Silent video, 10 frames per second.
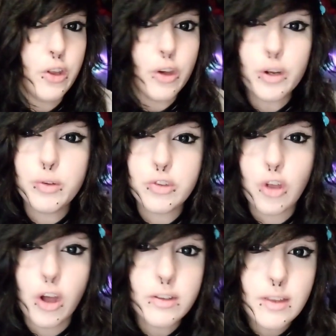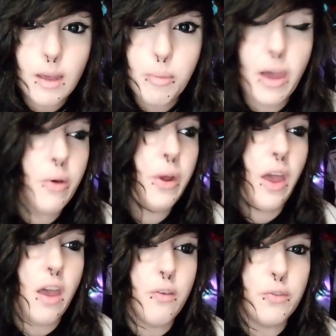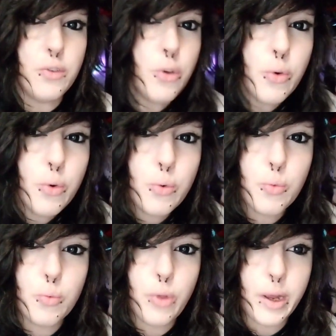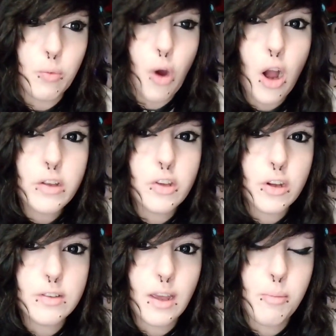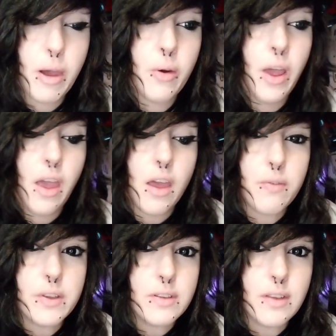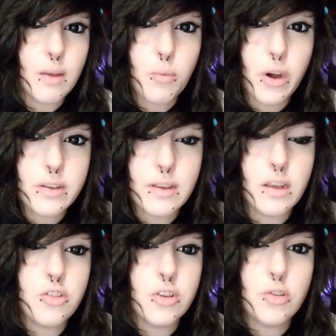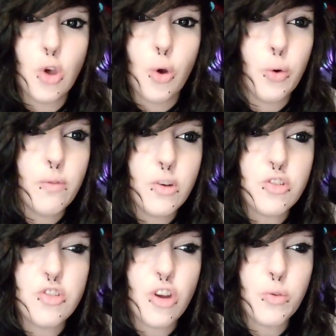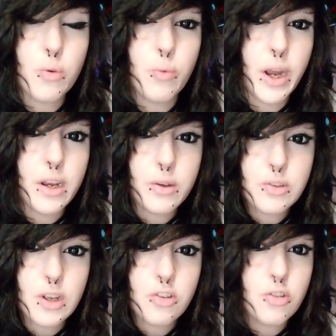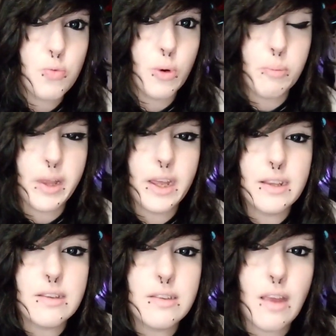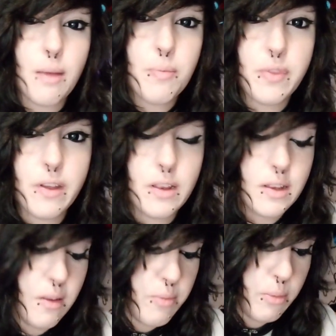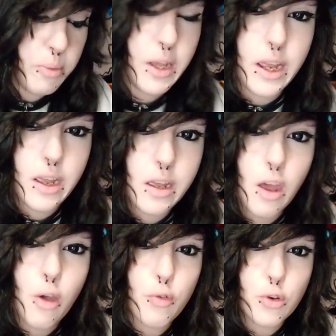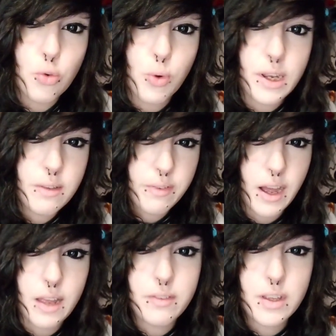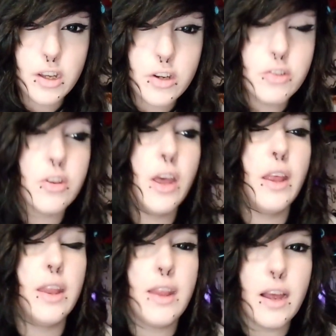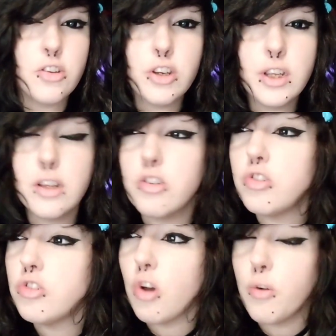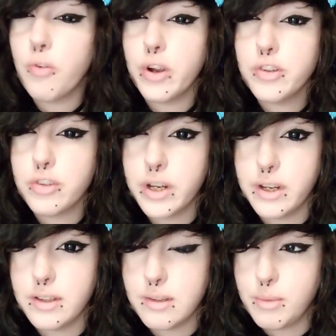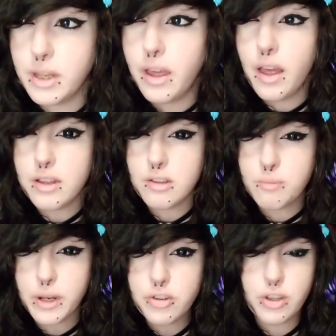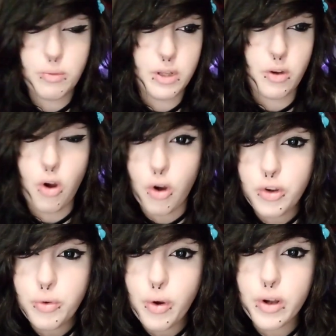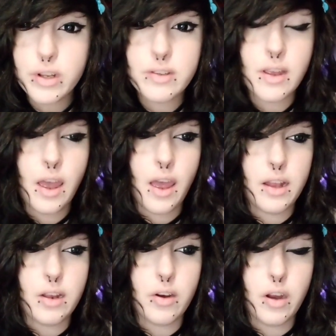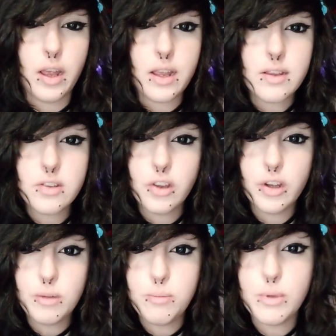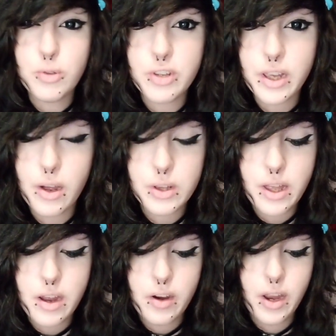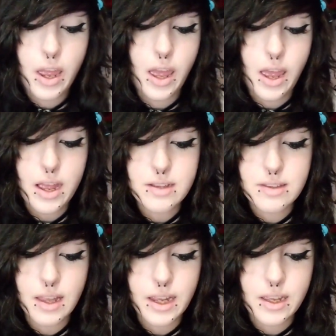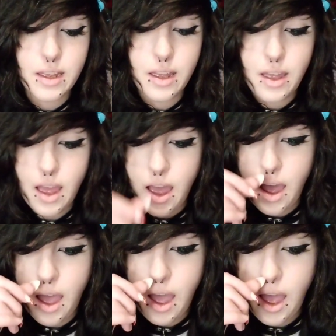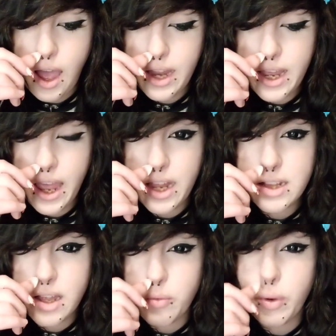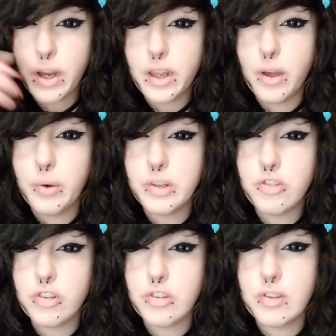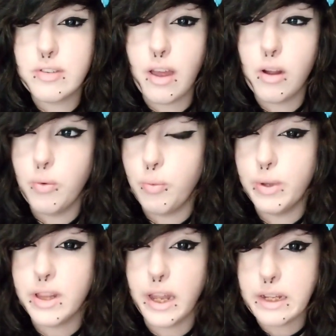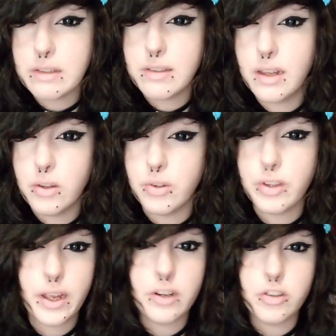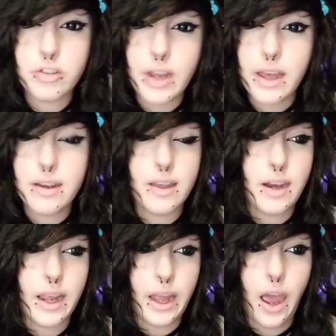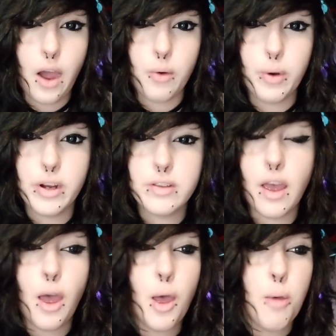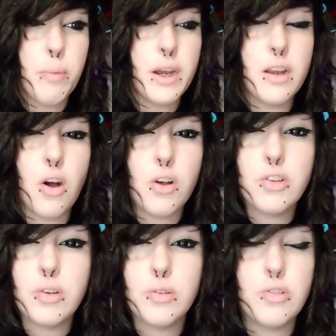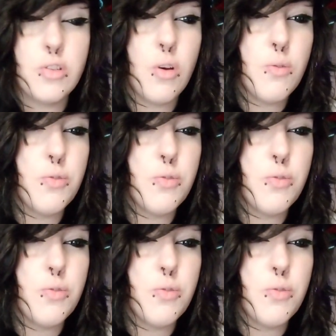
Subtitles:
good songs came out, if new like rock songs came out, if the same rock stations or even just general radio stations weren't playing the same thing that they've been playing for 25 years? That shit gets so frustrating to me, especially when there are new artists and there is good music out there. It's like, I hate that radio is just stuck with like singles. I understand it, I get how it works, but it also is so